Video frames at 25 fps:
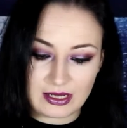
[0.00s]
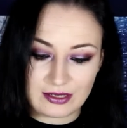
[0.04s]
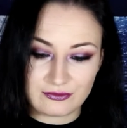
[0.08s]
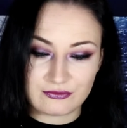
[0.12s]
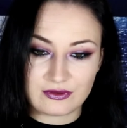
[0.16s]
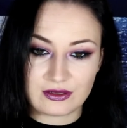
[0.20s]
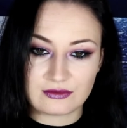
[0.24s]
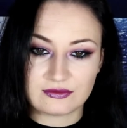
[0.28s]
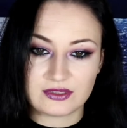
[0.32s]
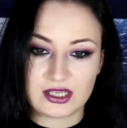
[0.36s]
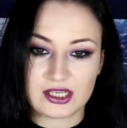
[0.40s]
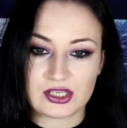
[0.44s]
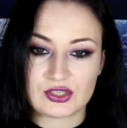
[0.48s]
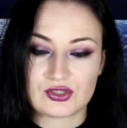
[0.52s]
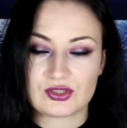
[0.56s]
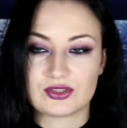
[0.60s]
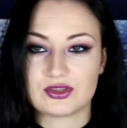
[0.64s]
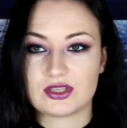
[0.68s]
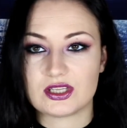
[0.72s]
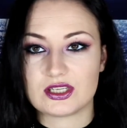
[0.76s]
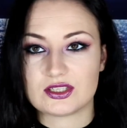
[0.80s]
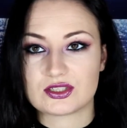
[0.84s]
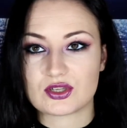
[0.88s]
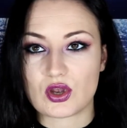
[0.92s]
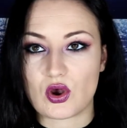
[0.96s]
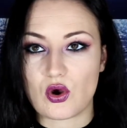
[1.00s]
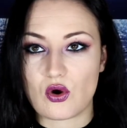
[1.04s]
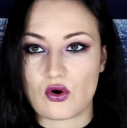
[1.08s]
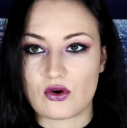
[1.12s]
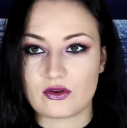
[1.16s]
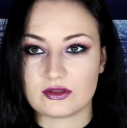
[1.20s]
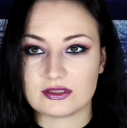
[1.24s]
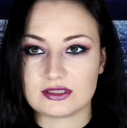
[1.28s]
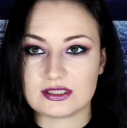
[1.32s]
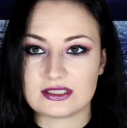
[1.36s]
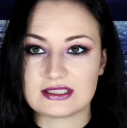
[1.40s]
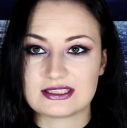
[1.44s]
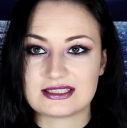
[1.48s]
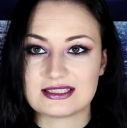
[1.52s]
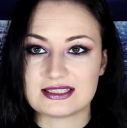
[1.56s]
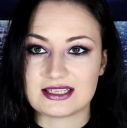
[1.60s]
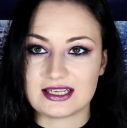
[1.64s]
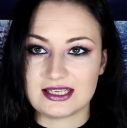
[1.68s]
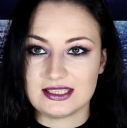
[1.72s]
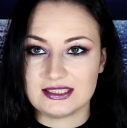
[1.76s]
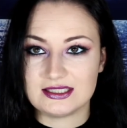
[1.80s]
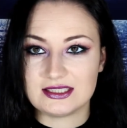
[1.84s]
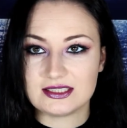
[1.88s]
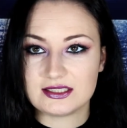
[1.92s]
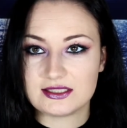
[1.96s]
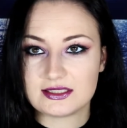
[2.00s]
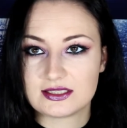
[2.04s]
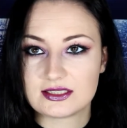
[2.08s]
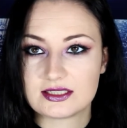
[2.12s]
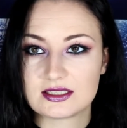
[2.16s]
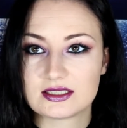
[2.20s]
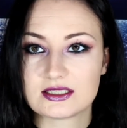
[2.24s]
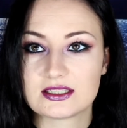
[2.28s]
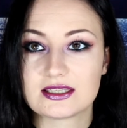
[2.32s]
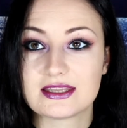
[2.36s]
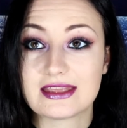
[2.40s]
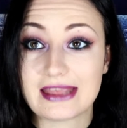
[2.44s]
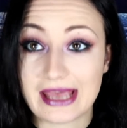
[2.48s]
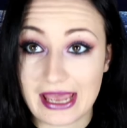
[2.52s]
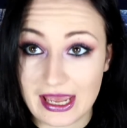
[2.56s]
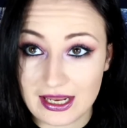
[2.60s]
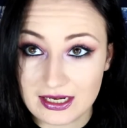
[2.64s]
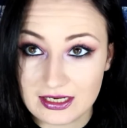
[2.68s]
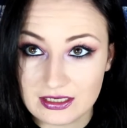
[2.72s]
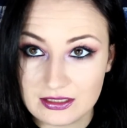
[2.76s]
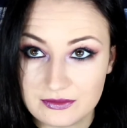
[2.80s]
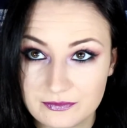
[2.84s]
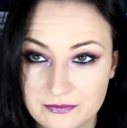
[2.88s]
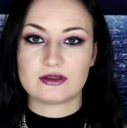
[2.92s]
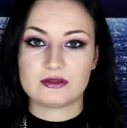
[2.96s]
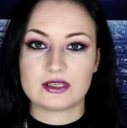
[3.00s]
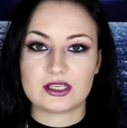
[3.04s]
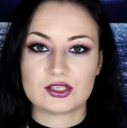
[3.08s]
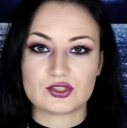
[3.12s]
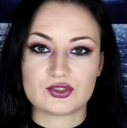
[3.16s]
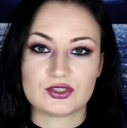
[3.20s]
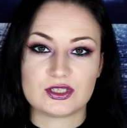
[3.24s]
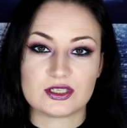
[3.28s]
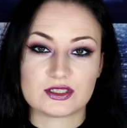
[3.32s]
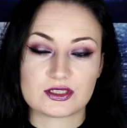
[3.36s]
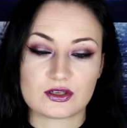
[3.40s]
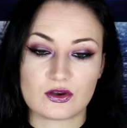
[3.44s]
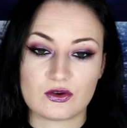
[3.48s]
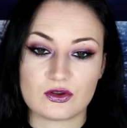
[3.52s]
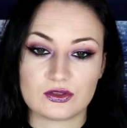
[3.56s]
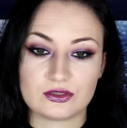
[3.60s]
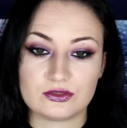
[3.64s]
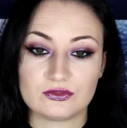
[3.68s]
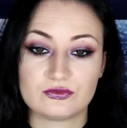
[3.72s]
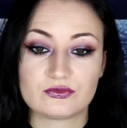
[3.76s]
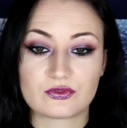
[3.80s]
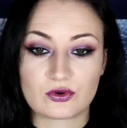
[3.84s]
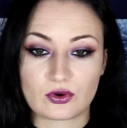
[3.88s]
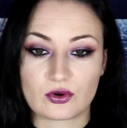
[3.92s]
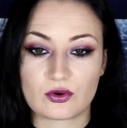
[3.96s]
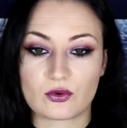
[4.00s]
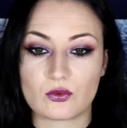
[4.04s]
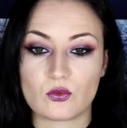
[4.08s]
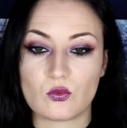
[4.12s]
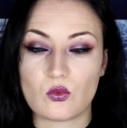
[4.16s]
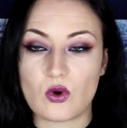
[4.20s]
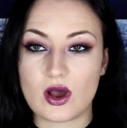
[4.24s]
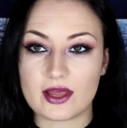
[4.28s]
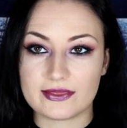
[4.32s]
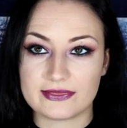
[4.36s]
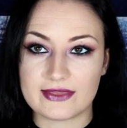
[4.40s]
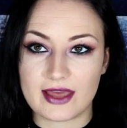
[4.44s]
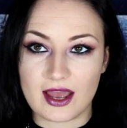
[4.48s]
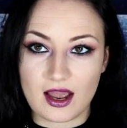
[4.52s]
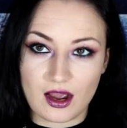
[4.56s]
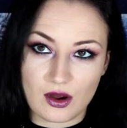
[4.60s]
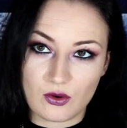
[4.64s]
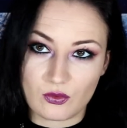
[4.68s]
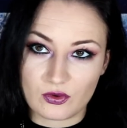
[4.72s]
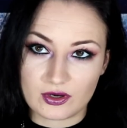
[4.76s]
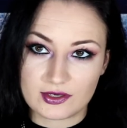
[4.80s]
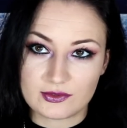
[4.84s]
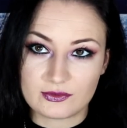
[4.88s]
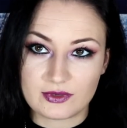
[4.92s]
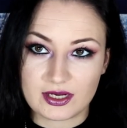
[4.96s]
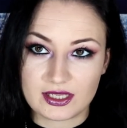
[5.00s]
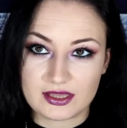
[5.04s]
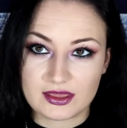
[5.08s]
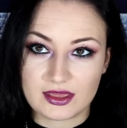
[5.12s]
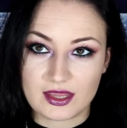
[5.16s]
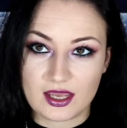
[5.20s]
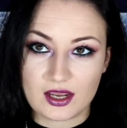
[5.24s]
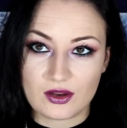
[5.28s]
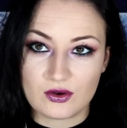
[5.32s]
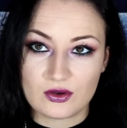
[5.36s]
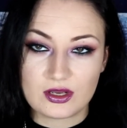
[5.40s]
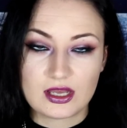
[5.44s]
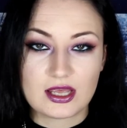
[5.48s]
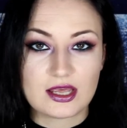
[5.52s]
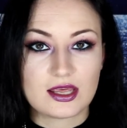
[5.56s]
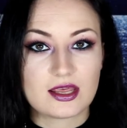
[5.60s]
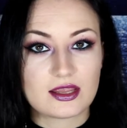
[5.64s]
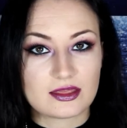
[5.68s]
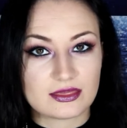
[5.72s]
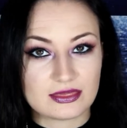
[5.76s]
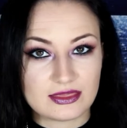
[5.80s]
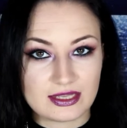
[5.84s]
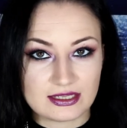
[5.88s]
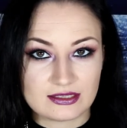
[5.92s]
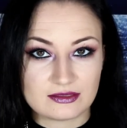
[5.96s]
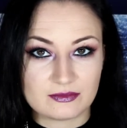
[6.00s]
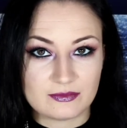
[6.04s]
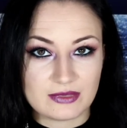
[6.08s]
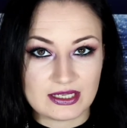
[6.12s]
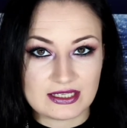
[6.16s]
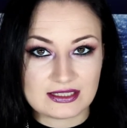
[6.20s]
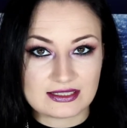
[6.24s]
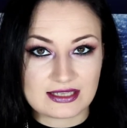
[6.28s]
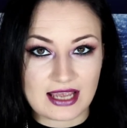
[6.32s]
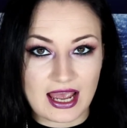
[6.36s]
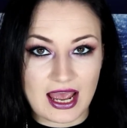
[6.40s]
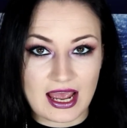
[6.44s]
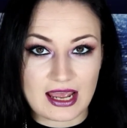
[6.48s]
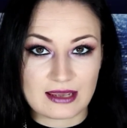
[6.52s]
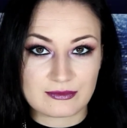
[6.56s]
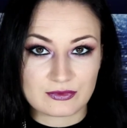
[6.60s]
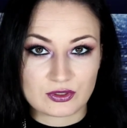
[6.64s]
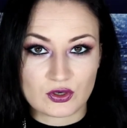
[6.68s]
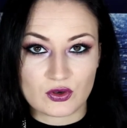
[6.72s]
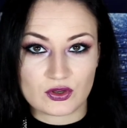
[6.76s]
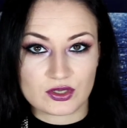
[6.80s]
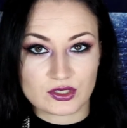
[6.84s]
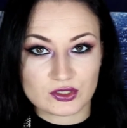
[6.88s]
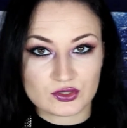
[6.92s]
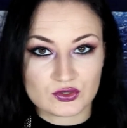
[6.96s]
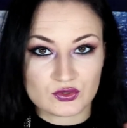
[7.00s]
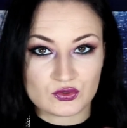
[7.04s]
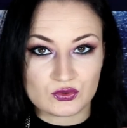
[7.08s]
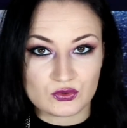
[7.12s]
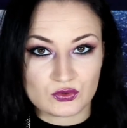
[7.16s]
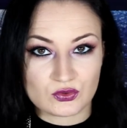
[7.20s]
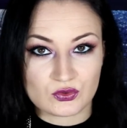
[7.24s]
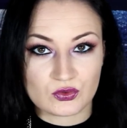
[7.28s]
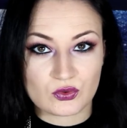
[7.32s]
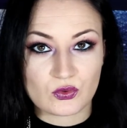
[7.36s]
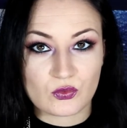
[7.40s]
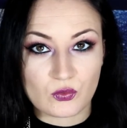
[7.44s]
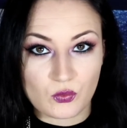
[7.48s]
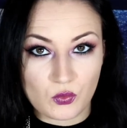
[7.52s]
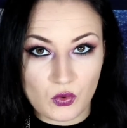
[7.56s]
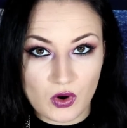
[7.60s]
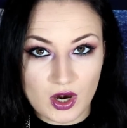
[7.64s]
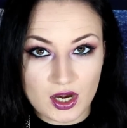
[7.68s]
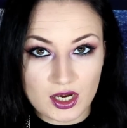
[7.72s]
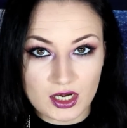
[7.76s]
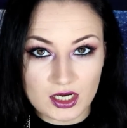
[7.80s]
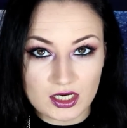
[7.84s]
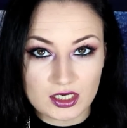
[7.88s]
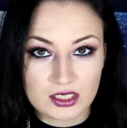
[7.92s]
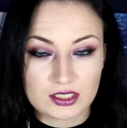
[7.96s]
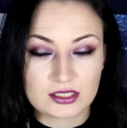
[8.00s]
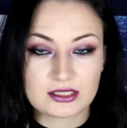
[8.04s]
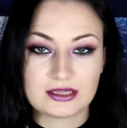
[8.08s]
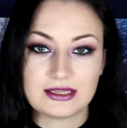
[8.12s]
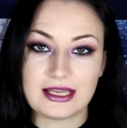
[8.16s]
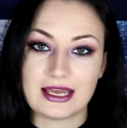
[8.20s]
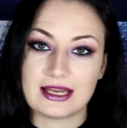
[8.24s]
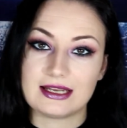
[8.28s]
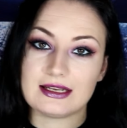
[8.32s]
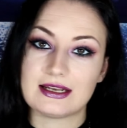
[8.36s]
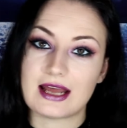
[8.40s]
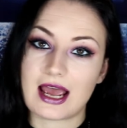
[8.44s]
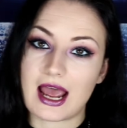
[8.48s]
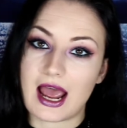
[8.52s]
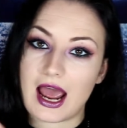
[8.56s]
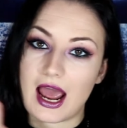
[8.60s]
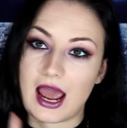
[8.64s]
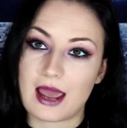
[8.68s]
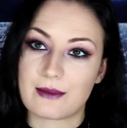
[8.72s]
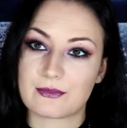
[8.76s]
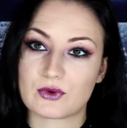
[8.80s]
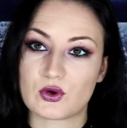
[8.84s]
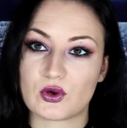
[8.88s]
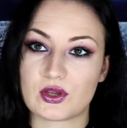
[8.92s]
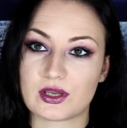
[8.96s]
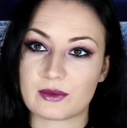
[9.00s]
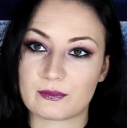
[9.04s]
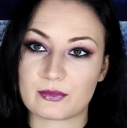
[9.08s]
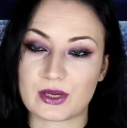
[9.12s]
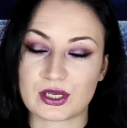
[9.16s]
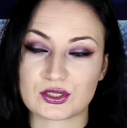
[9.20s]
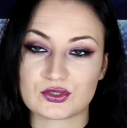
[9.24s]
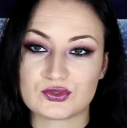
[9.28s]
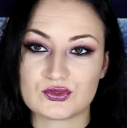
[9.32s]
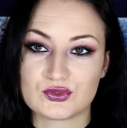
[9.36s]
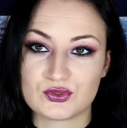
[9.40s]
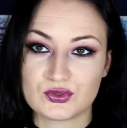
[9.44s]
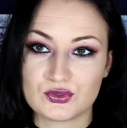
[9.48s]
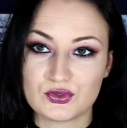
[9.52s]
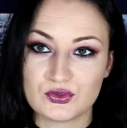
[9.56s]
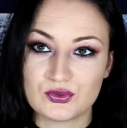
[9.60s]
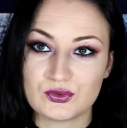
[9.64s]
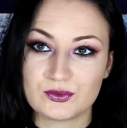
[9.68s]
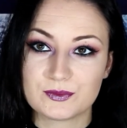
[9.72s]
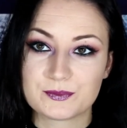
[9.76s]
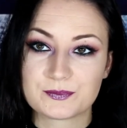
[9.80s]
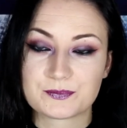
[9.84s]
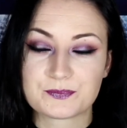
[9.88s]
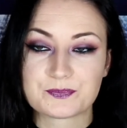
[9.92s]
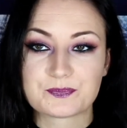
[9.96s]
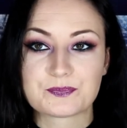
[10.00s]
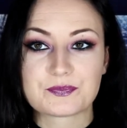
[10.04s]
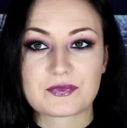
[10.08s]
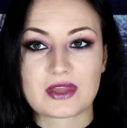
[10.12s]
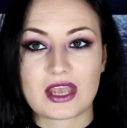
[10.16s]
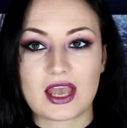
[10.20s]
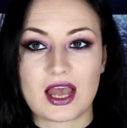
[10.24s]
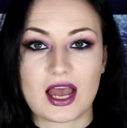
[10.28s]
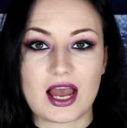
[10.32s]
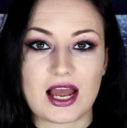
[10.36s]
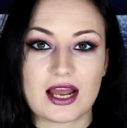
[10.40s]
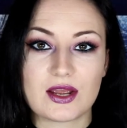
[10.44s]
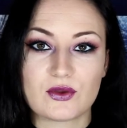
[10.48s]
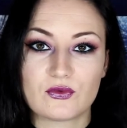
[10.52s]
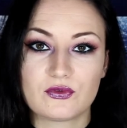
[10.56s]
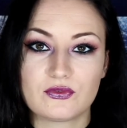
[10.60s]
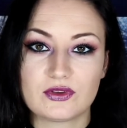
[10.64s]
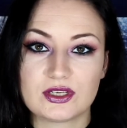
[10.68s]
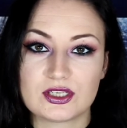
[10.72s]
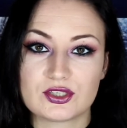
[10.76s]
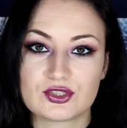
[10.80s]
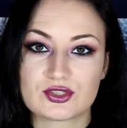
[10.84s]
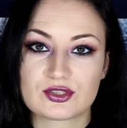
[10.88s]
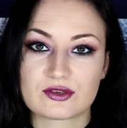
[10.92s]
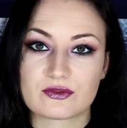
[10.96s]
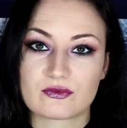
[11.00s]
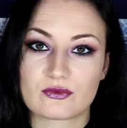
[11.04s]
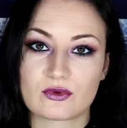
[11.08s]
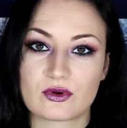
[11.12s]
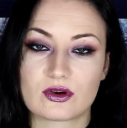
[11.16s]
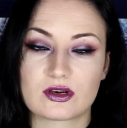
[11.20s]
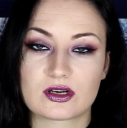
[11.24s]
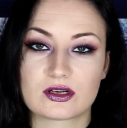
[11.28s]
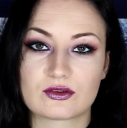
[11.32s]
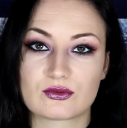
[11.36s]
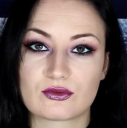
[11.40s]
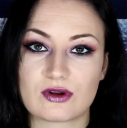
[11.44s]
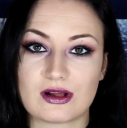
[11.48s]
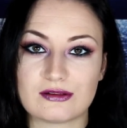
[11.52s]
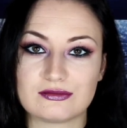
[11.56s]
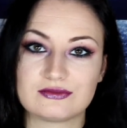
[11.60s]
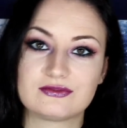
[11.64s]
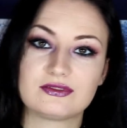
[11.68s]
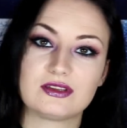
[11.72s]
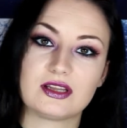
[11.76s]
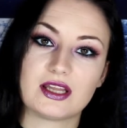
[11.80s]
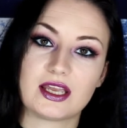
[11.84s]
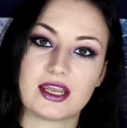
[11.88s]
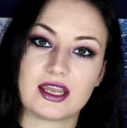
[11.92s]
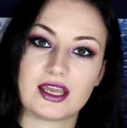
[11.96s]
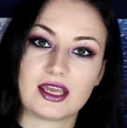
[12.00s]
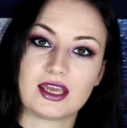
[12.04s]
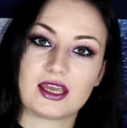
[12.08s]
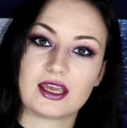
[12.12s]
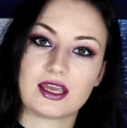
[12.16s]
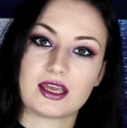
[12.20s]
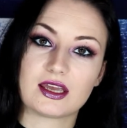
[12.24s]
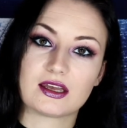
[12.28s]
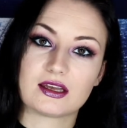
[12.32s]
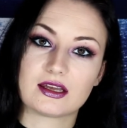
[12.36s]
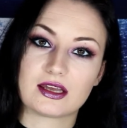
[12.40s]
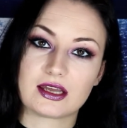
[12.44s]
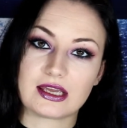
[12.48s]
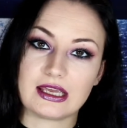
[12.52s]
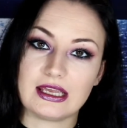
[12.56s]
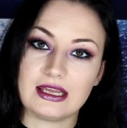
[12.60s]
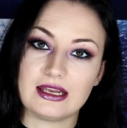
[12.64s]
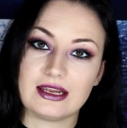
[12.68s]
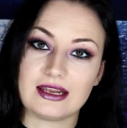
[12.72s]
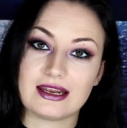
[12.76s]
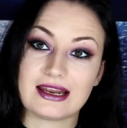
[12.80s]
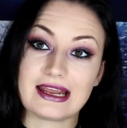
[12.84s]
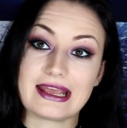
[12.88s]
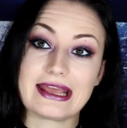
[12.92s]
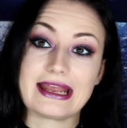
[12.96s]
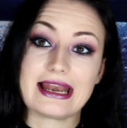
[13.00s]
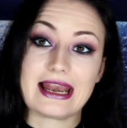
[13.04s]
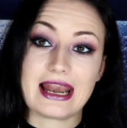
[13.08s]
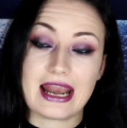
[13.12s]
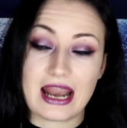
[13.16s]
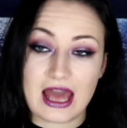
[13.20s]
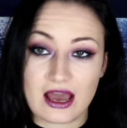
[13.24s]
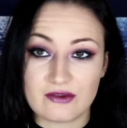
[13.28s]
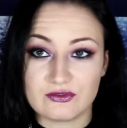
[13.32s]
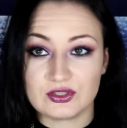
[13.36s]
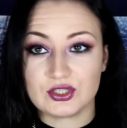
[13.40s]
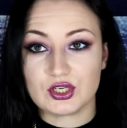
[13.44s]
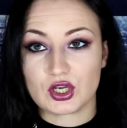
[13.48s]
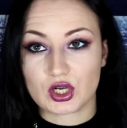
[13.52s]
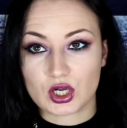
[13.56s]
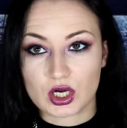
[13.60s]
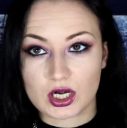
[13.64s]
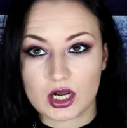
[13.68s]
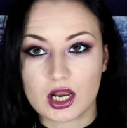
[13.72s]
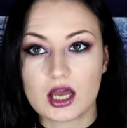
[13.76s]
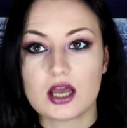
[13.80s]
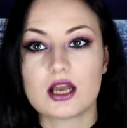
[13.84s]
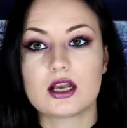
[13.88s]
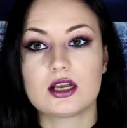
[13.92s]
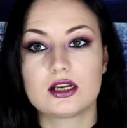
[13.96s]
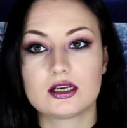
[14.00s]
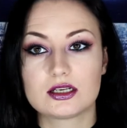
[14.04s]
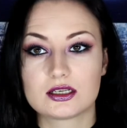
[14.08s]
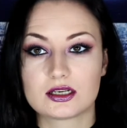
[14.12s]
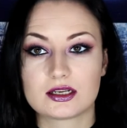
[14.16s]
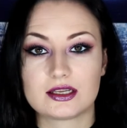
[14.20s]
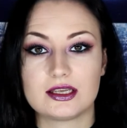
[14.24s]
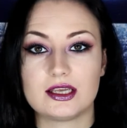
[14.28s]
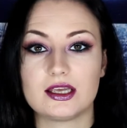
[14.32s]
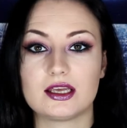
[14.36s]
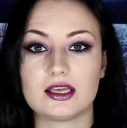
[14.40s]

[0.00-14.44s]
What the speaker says: My foundation is on since 10. Foundation is on for 1 hour right now. That means I'm going to work, then I'm going back to you. I finished the work roughly 11 o'clock.